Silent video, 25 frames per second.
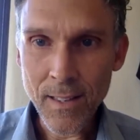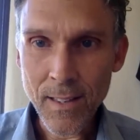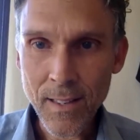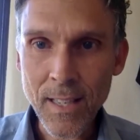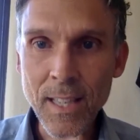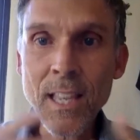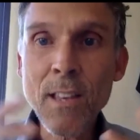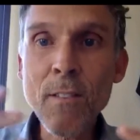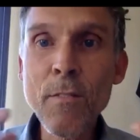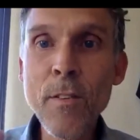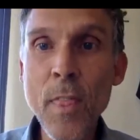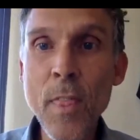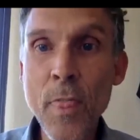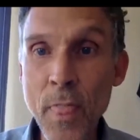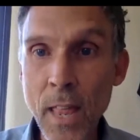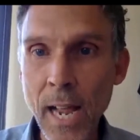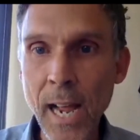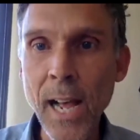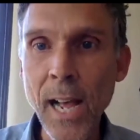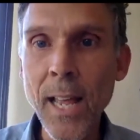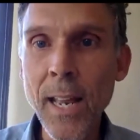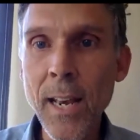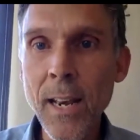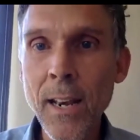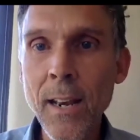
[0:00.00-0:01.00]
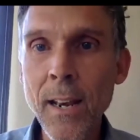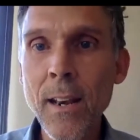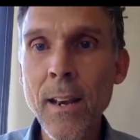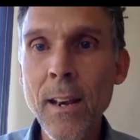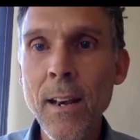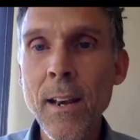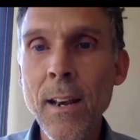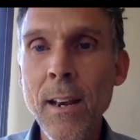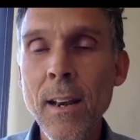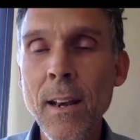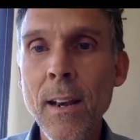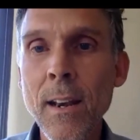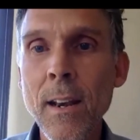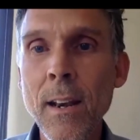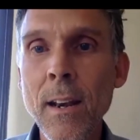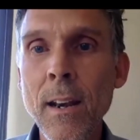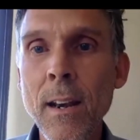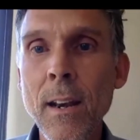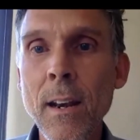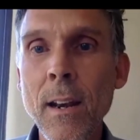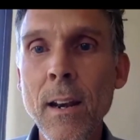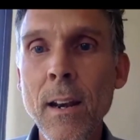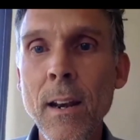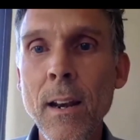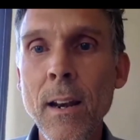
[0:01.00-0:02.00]
given that,
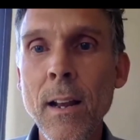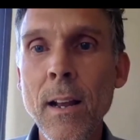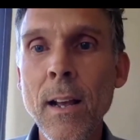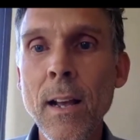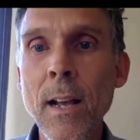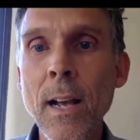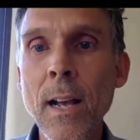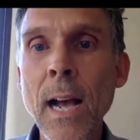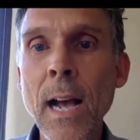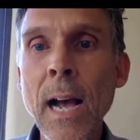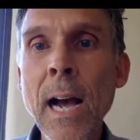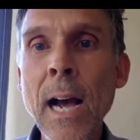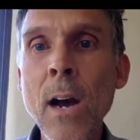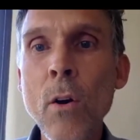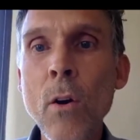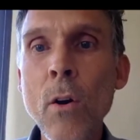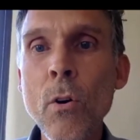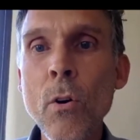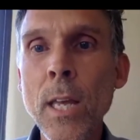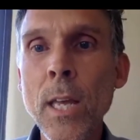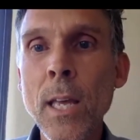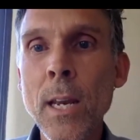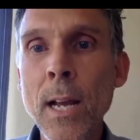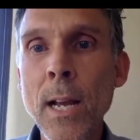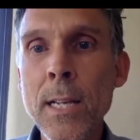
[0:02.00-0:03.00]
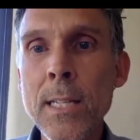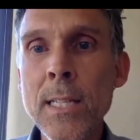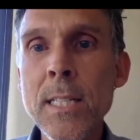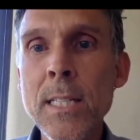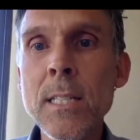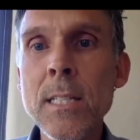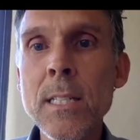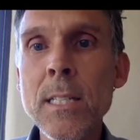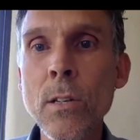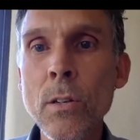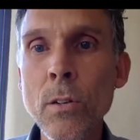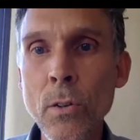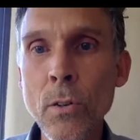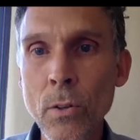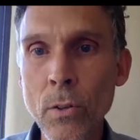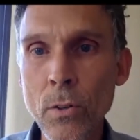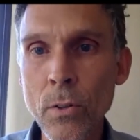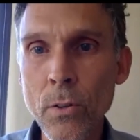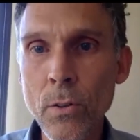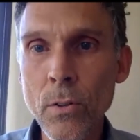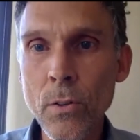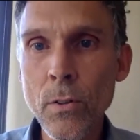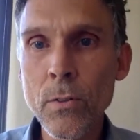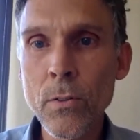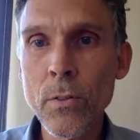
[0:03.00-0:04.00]
how can I
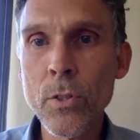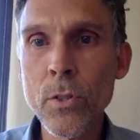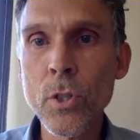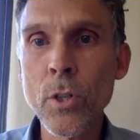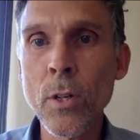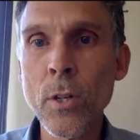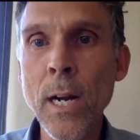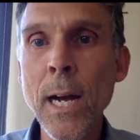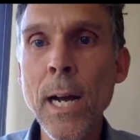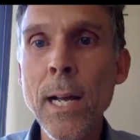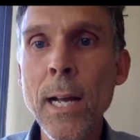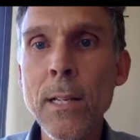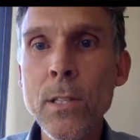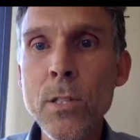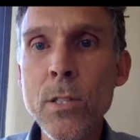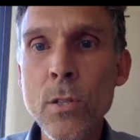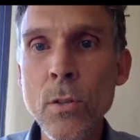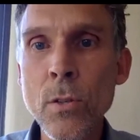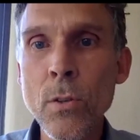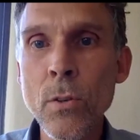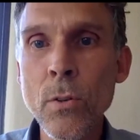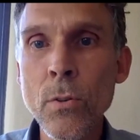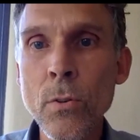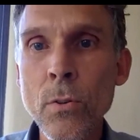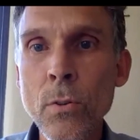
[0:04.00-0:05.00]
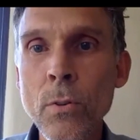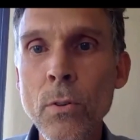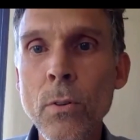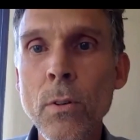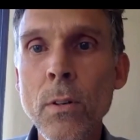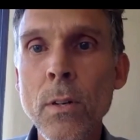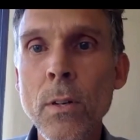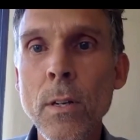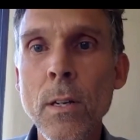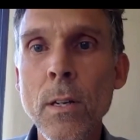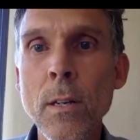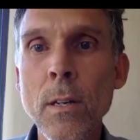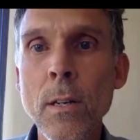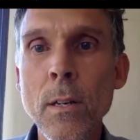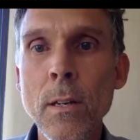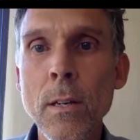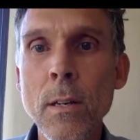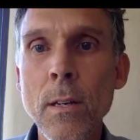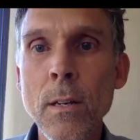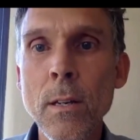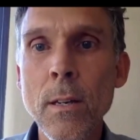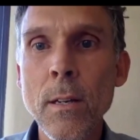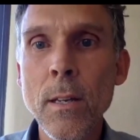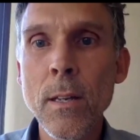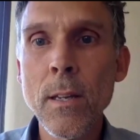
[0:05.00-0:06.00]
still try to
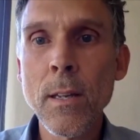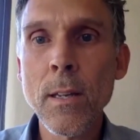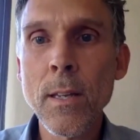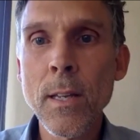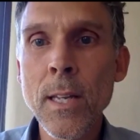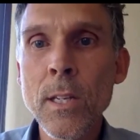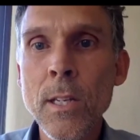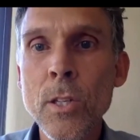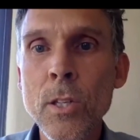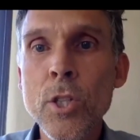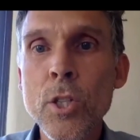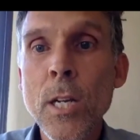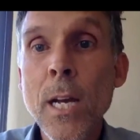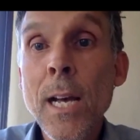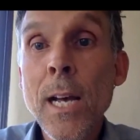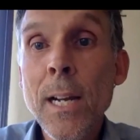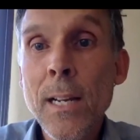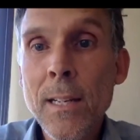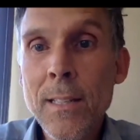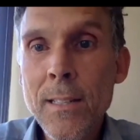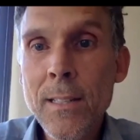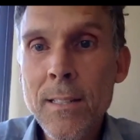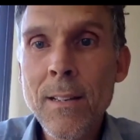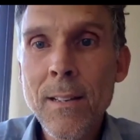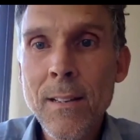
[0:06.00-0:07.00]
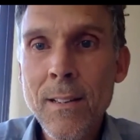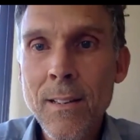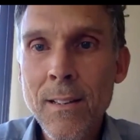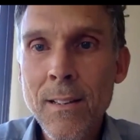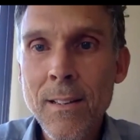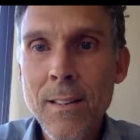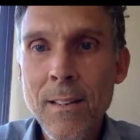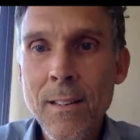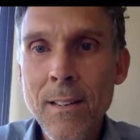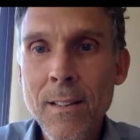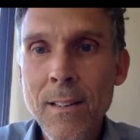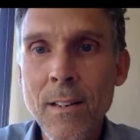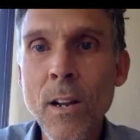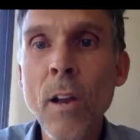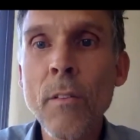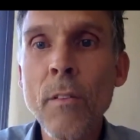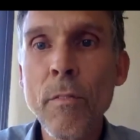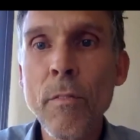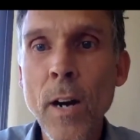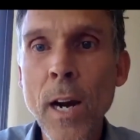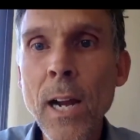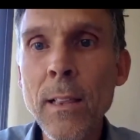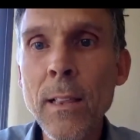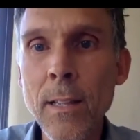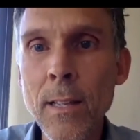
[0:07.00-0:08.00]
inject
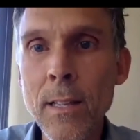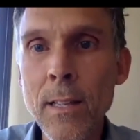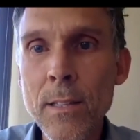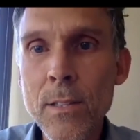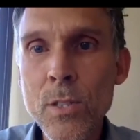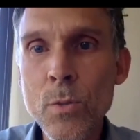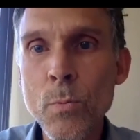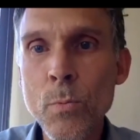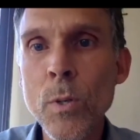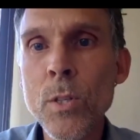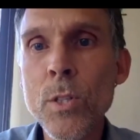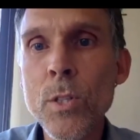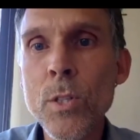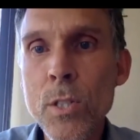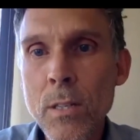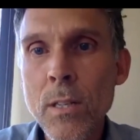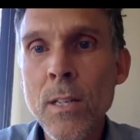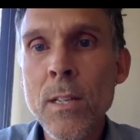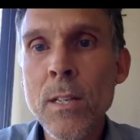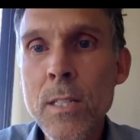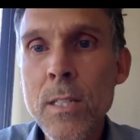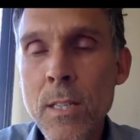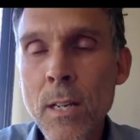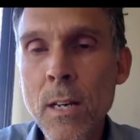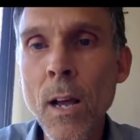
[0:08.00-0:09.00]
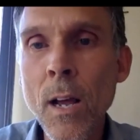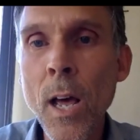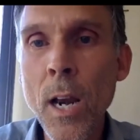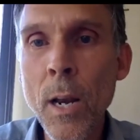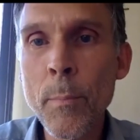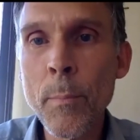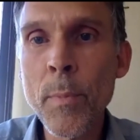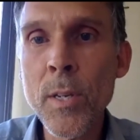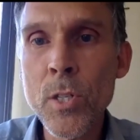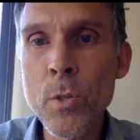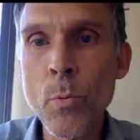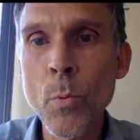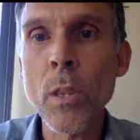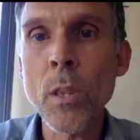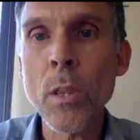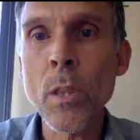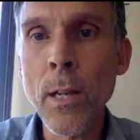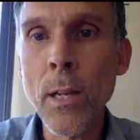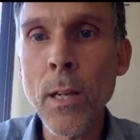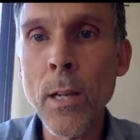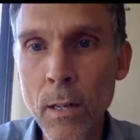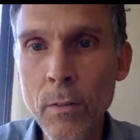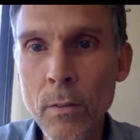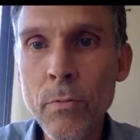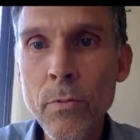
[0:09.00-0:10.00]
nonviolence, which is synonymous with
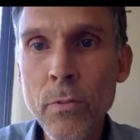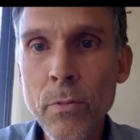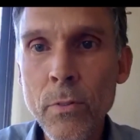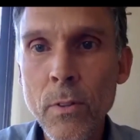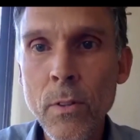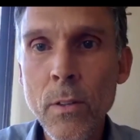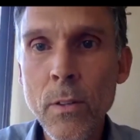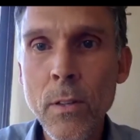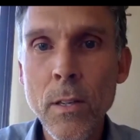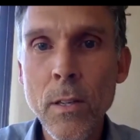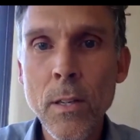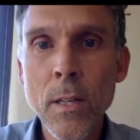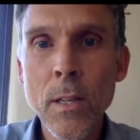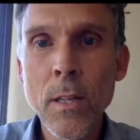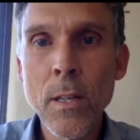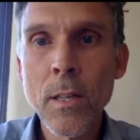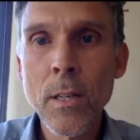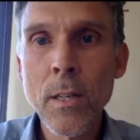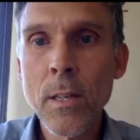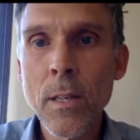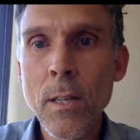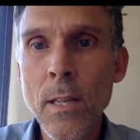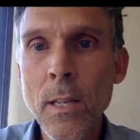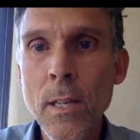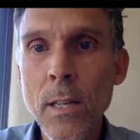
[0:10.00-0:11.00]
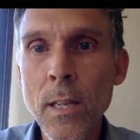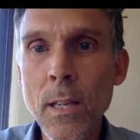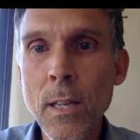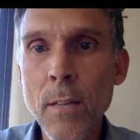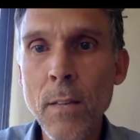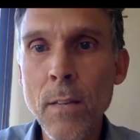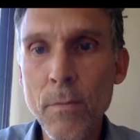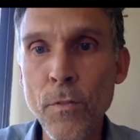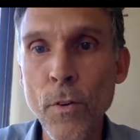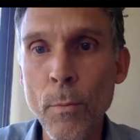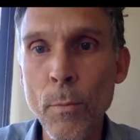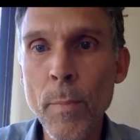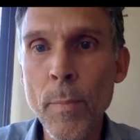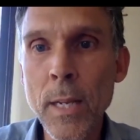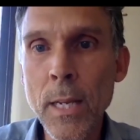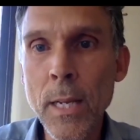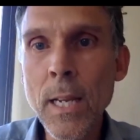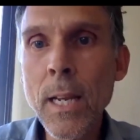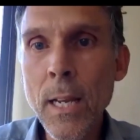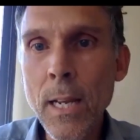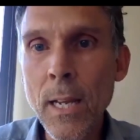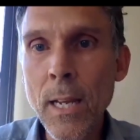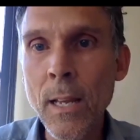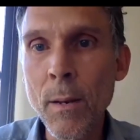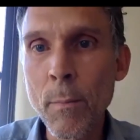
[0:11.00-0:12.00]
love for
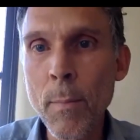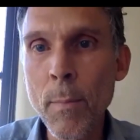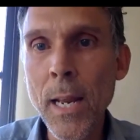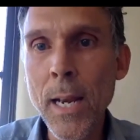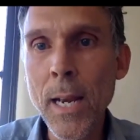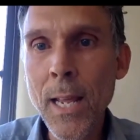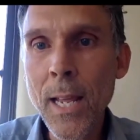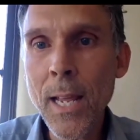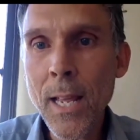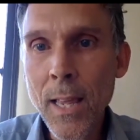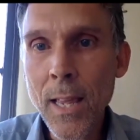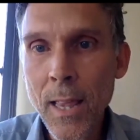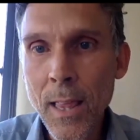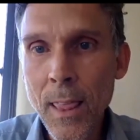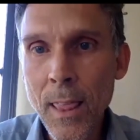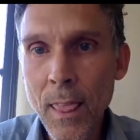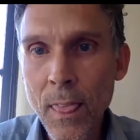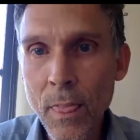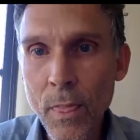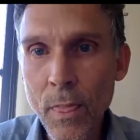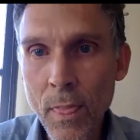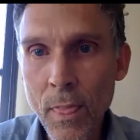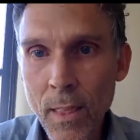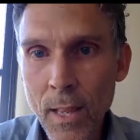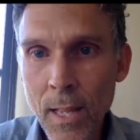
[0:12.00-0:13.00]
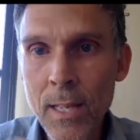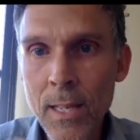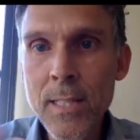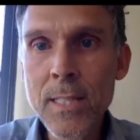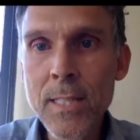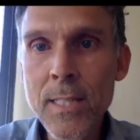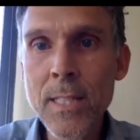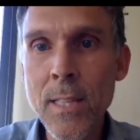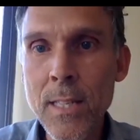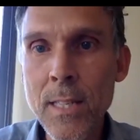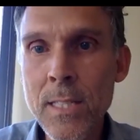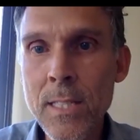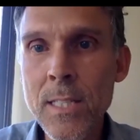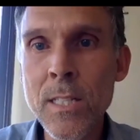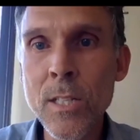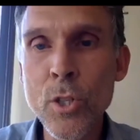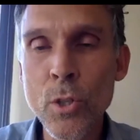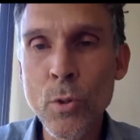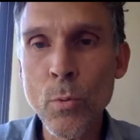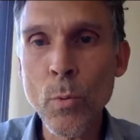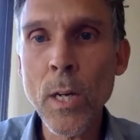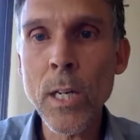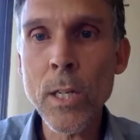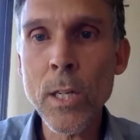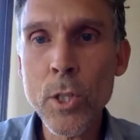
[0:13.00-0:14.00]
me and many, into this
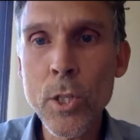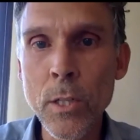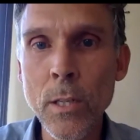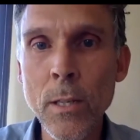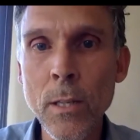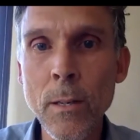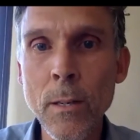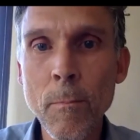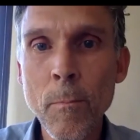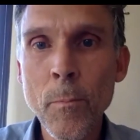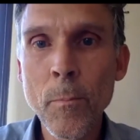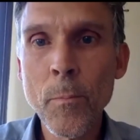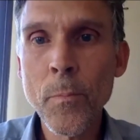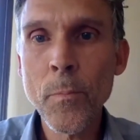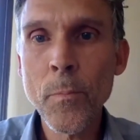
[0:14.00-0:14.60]
situation?